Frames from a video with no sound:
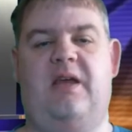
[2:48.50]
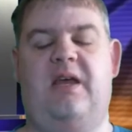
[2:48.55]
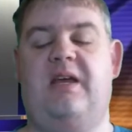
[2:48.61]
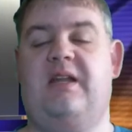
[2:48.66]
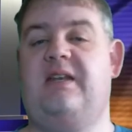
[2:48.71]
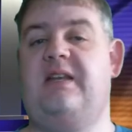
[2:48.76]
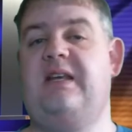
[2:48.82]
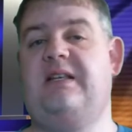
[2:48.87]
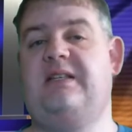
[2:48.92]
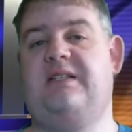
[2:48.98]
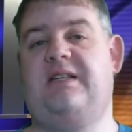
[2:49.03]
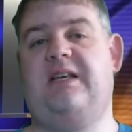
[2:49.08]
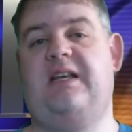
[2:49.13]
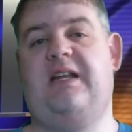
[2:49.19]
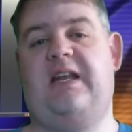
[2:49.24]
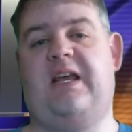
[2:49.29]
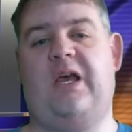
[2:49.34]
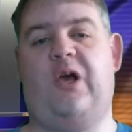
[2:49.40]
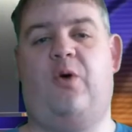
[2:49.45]
Nick's
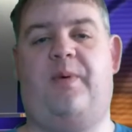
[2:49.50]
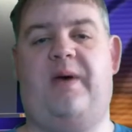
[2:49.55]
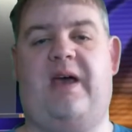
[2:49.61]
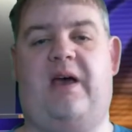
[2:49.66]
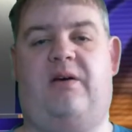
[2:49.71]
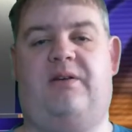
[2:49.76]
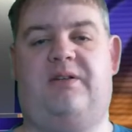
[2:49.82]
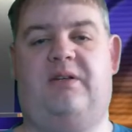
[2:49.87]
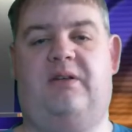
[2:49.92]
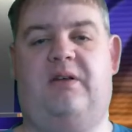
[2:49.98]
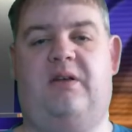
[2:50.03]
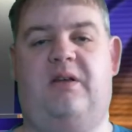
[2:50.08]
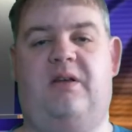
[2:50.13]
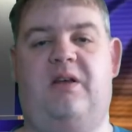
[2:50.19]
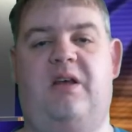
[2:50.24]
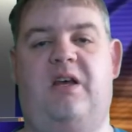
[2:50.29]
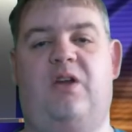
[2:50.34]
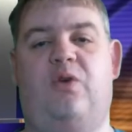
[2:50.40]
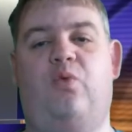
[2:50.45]
here to help out.
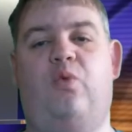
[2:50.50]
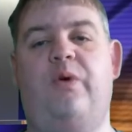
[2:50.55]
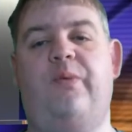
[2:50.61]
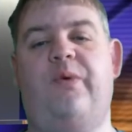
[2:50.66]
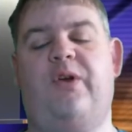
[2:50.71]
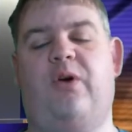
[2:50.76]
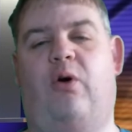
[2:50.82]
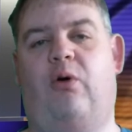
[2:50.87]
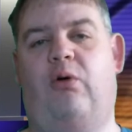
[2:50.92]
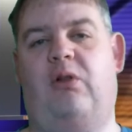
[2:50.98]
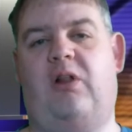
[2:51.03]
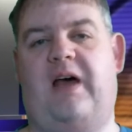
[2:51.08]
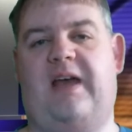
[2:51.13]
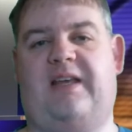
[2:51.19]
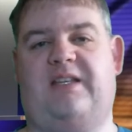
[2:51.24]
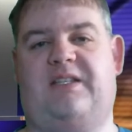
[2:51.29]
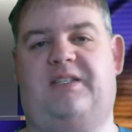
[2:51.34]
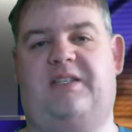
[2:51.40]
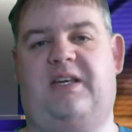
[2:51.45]
And wouldn't we all
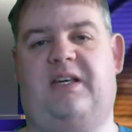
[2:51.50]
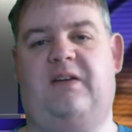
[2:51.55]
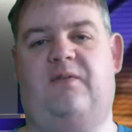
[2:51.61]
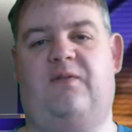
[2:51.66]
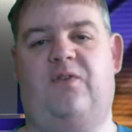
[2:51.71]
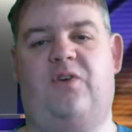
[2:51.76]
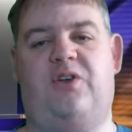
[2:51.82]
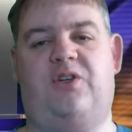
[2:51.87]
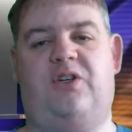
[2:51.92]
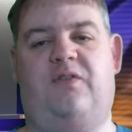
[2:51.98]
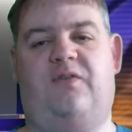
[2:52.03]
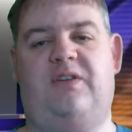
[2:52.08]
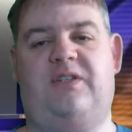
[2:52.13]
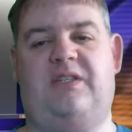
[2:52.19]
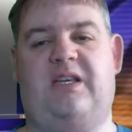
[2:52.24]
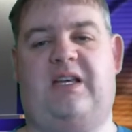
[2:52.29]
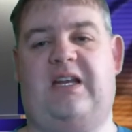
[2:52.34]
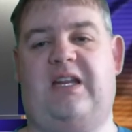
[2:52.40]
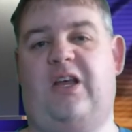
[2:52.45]
like a second version of
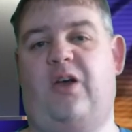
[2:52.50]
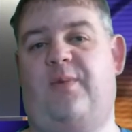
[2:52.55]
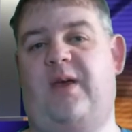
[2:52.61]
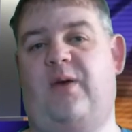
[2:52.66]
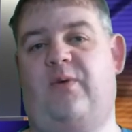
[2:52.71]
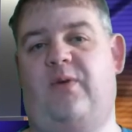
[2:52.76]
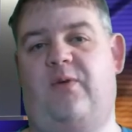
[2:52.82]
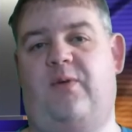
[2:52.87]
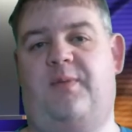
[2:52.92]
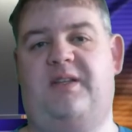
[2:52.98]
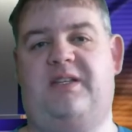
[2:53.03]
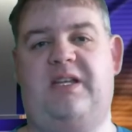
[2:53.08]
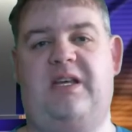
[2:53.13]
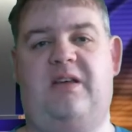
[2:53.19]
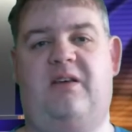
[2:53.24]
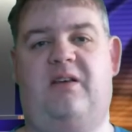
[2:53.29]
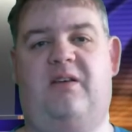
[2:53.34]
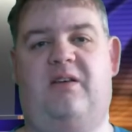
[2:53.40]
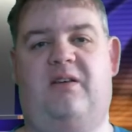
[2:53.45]
us that can help out when we're
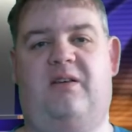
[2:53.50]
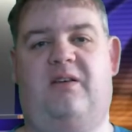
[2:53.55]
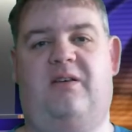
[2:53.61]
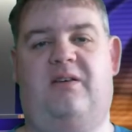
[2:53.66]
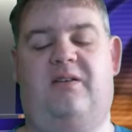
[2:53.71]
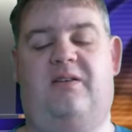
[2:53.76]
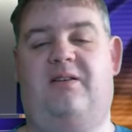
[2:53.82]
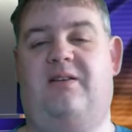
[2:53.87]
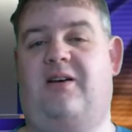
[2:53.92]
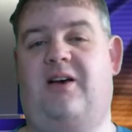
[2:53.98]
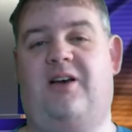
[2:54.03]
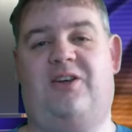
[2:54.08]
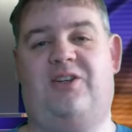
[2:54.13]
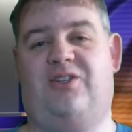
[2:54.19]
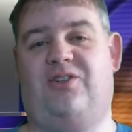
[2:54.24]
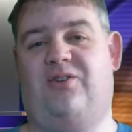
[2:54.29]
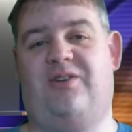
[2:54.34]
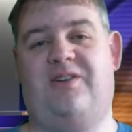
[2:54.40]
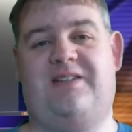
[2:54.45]
busy? I
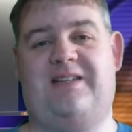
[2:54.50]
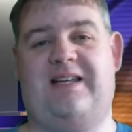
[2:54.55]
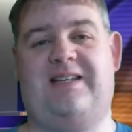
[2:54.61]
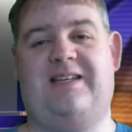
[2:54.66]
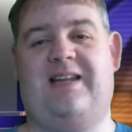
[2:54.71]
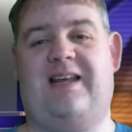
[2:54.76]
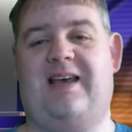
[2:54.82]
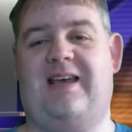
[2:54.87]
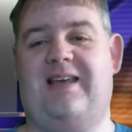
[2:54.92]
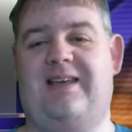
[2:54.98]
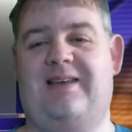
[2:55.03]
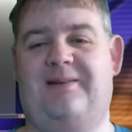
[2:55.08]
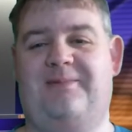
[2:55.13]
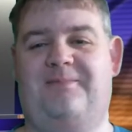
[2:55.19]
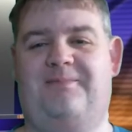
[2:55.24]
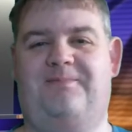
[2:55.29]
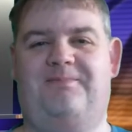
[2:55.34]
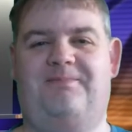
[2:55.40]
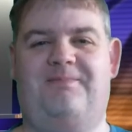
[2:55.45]
could sure use that today.
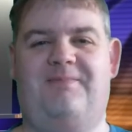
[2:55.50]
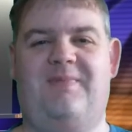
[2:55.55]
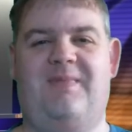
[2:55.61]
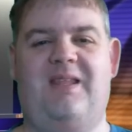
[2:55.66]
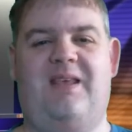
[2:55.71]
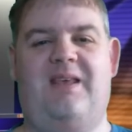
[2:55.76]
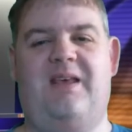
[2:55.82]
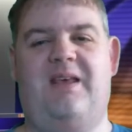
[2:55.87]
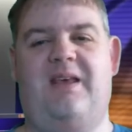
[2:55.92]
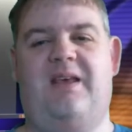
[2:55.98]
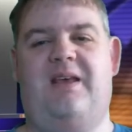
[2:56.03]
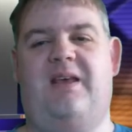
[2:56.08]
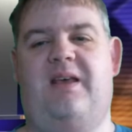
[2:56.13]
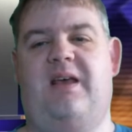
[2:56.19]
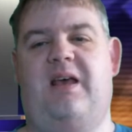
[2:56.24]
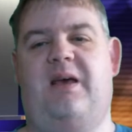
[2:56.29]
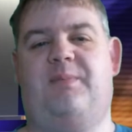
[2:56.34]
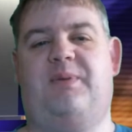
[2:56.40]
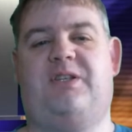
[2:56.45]

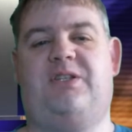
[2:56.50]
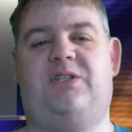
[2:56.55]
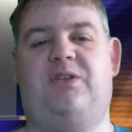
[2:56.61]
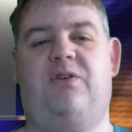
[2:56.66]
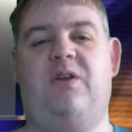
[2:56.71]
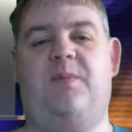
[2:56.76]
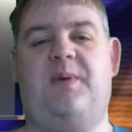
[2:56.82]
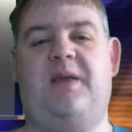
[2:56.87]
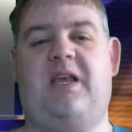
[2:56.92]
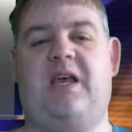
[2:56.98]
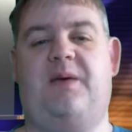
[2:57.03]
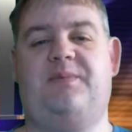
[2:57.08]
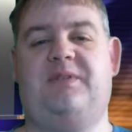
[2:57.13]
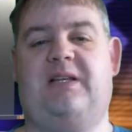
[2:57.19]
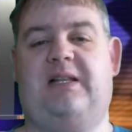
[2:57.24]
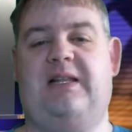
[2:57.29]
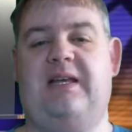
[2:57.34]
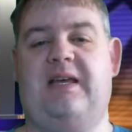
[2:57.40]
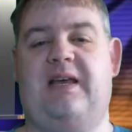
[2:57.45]
But soon it becomes
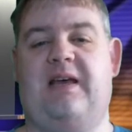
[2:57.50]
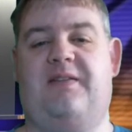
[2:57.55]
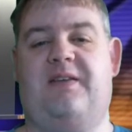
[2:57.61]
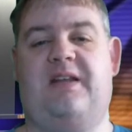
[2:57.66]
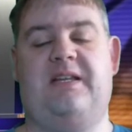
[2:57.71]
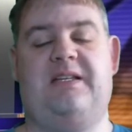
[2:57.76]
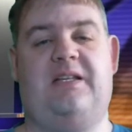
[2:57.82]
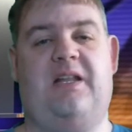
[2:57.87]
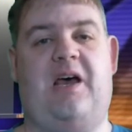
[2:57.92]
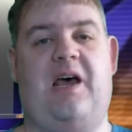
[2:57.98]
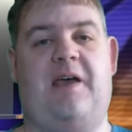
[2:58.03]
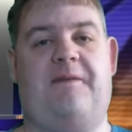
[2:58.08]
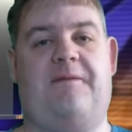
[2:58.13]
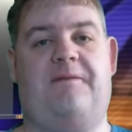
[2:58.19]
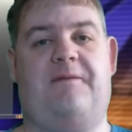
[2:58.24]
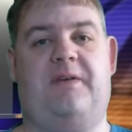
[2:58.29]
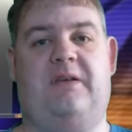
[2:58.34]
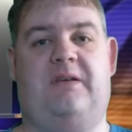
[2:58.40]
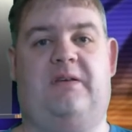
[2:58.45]
clear that his
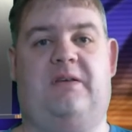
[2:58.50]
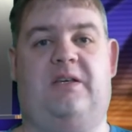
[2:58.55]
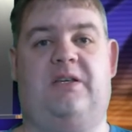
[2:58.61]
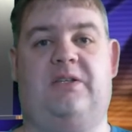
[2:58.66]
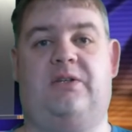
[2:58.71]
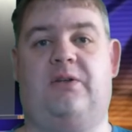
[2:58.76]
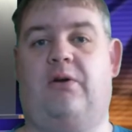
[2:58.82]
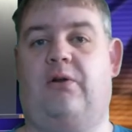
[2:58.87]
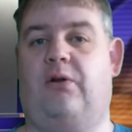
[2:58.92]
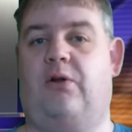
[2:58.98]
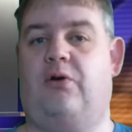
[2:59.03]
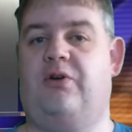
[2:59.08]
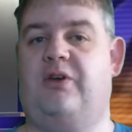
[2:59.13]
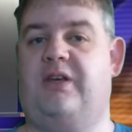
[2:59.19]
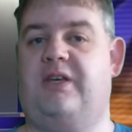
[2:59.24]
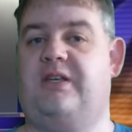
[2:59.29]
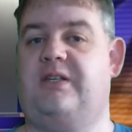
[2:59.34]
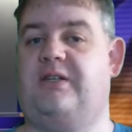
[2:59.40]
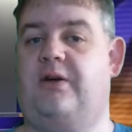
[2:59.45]
life is no
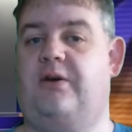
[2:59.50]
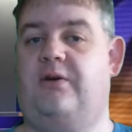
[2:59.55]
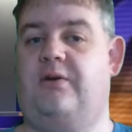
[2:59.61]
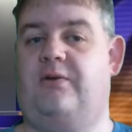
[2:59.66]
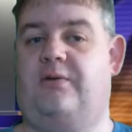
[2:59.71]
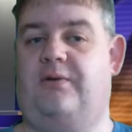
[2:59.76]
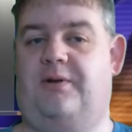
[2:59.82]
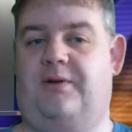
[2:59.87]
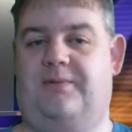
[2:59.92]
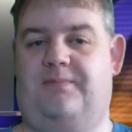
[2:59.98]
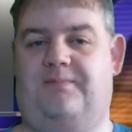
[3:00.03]
longer his own.